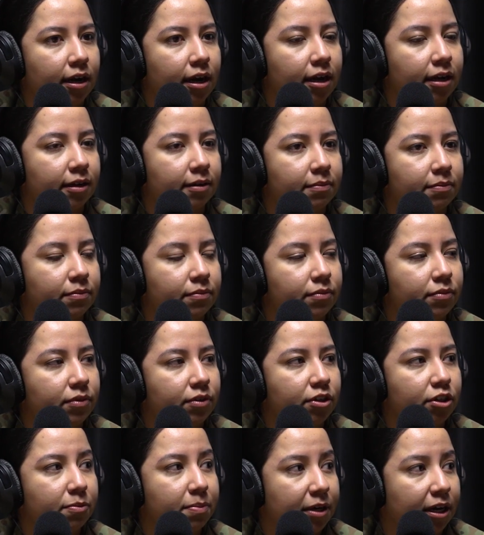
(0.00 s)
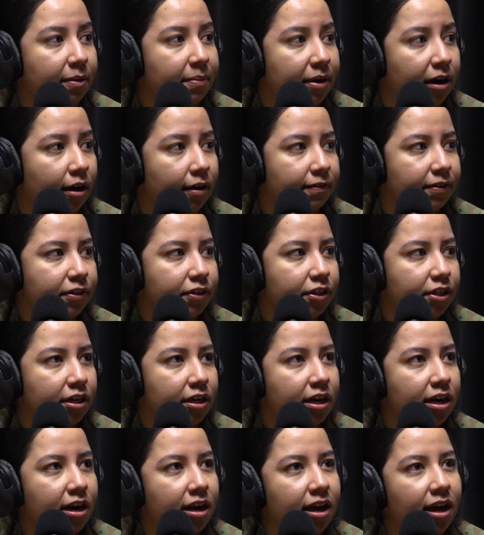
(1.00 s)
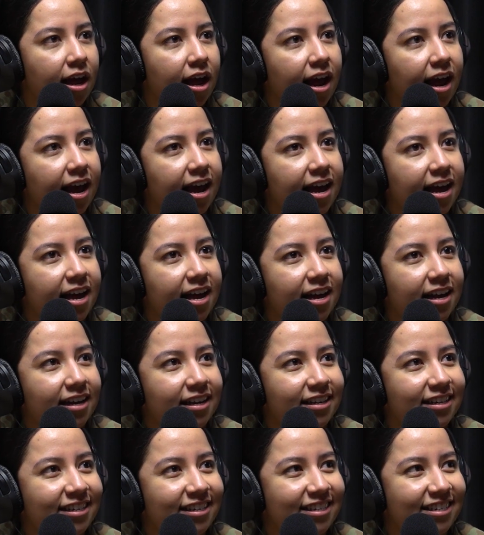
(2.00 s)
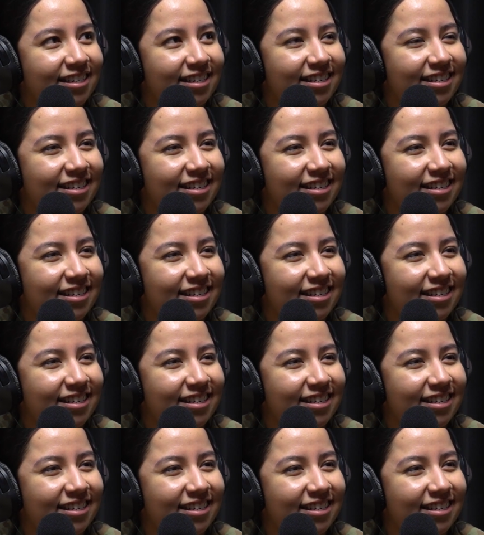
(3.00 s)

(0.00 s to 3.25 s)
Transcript: to become an officer. And